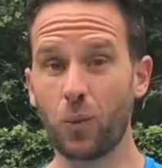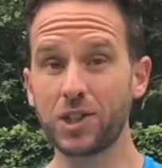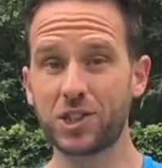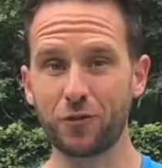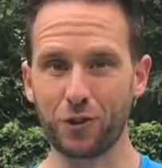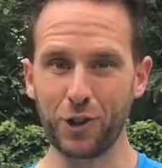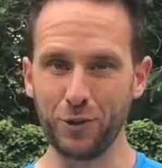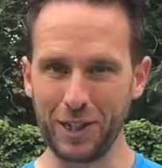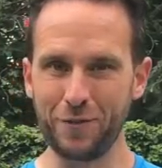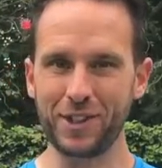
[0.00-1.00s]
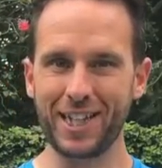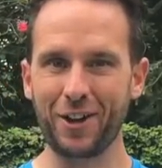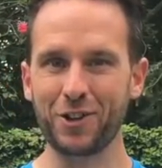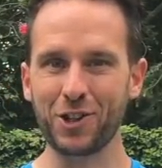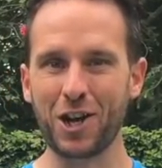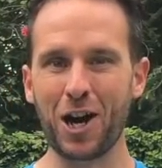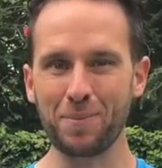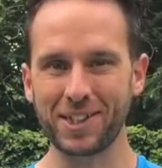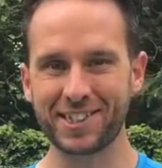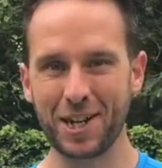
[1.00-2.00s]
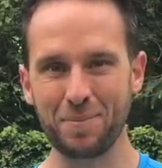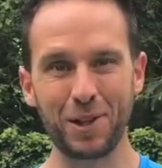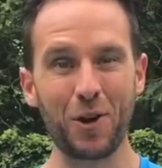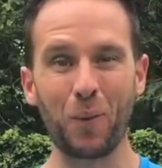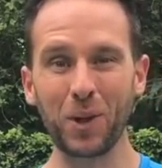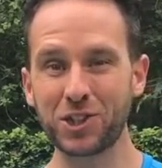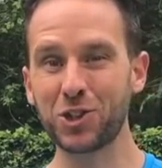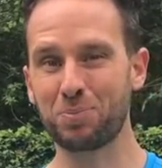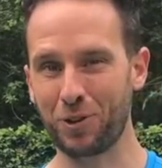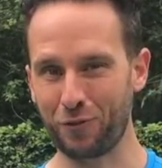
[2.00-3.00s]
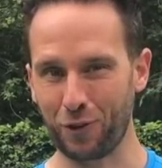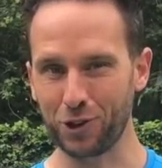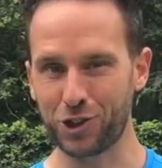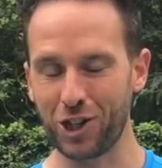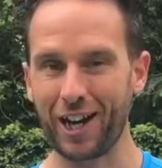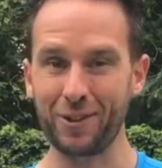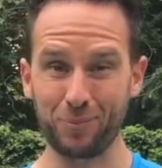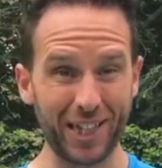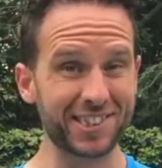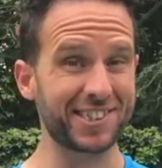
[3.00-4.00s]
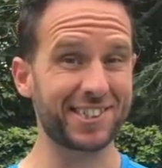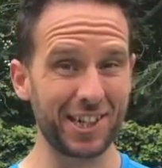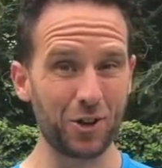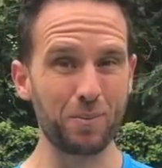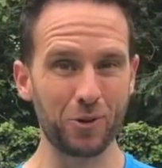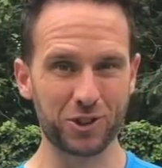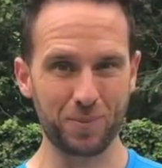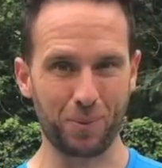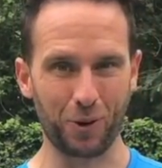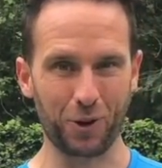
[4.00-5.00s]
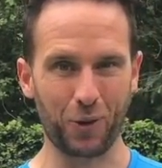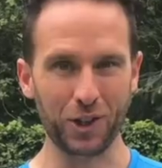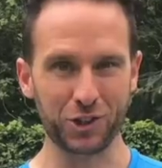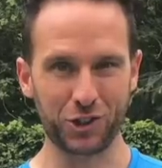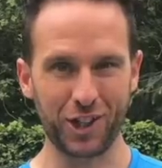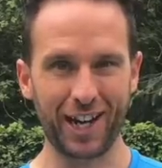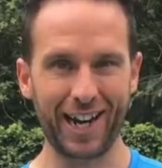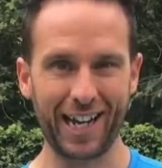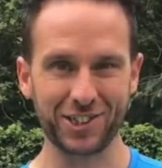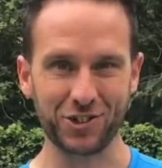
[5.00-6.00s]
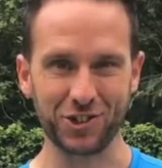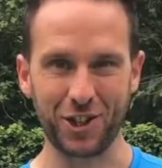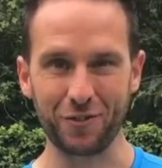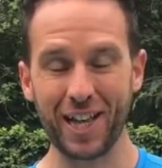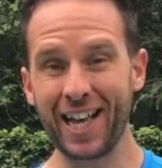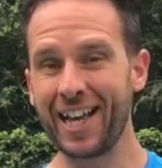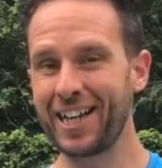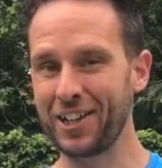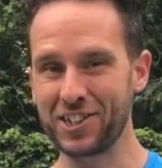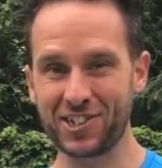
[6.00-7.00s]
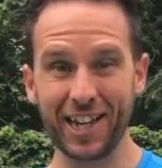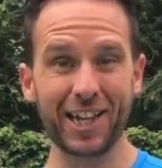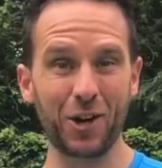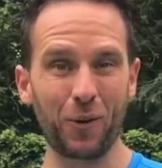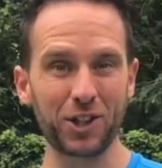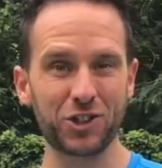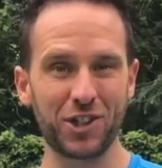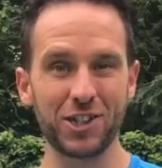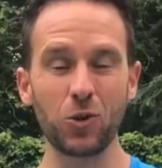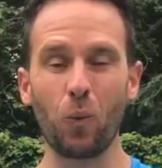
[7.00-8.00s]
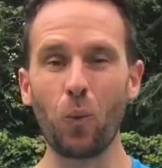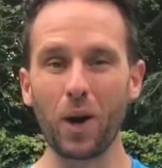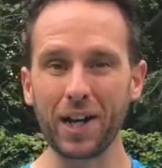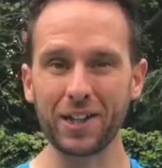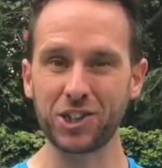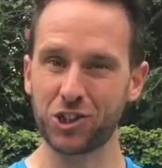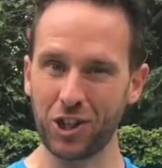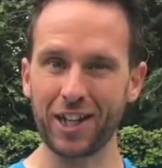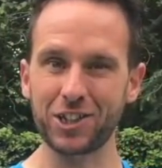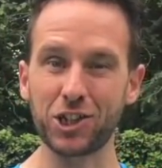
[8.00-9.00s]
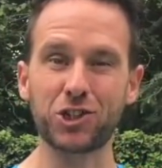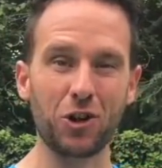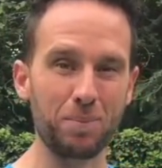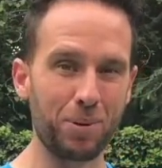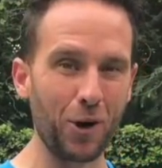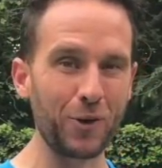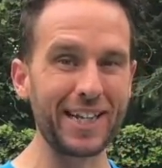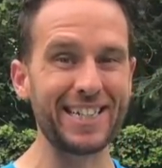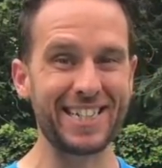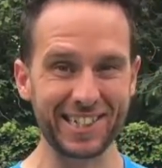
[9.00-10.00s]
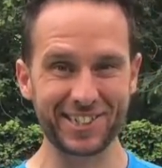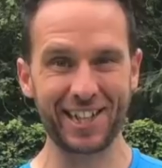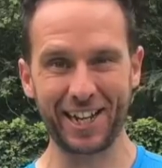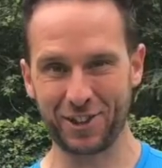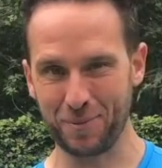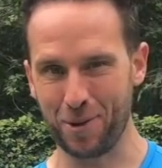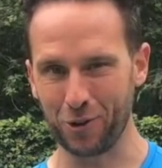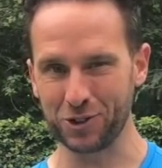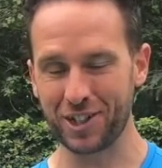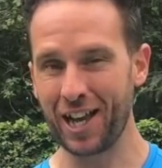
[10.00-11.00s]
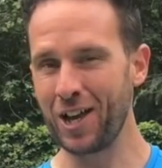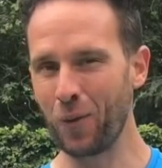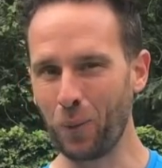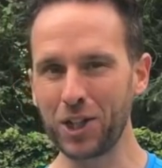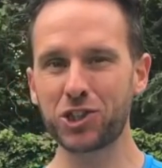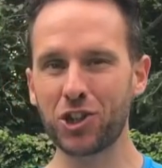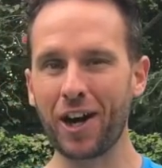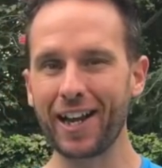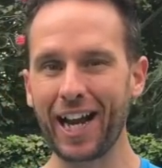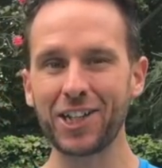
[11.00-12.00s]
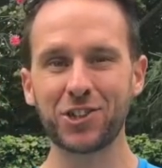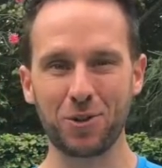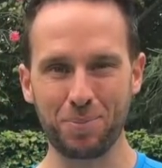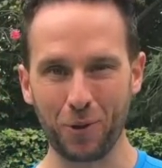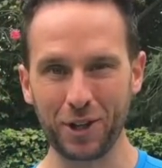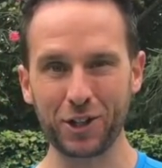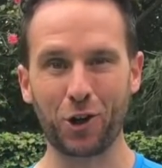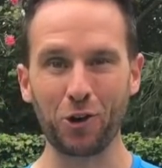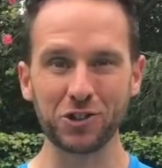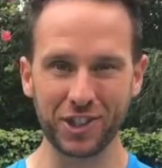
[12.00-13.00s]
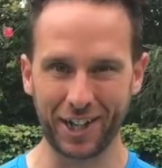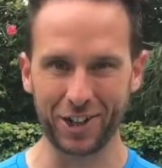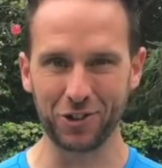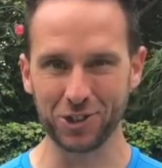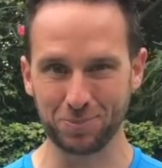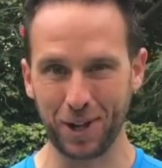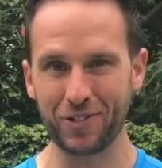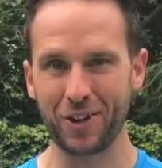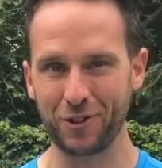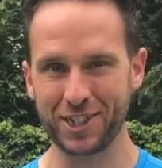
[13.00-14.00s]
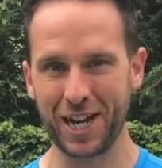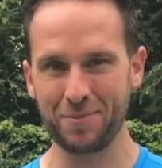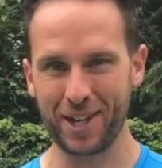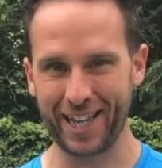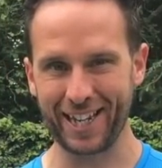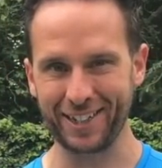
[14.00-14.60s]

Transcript: what's it for you? Leave it down in the comments down below. What's your preferred shot? That's the single most important question you got to ask yourself. Now the second question is, what shot does your opponent dislike the most? Which shot has your opponent cursing under his breath every time you hit